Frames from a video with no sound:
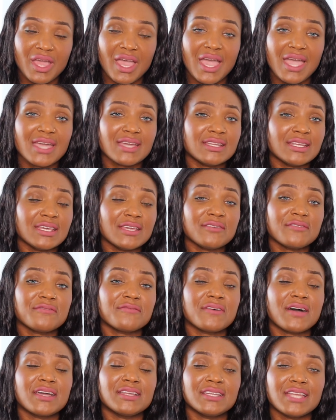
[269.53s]
and if
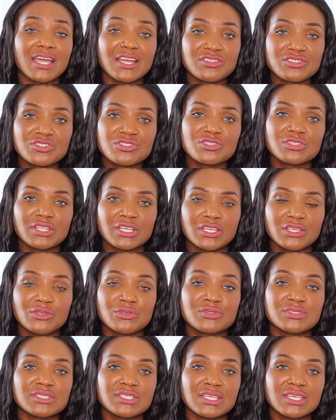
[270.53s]
financially
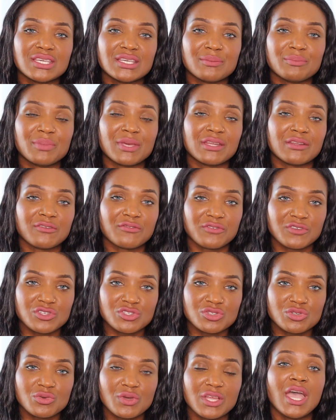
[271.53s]
you see it
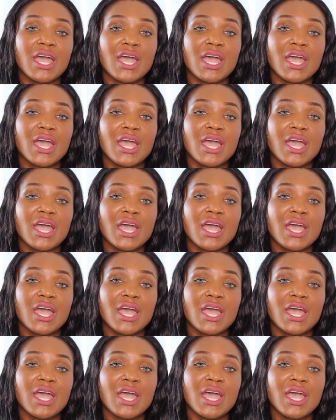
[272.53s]
beneficial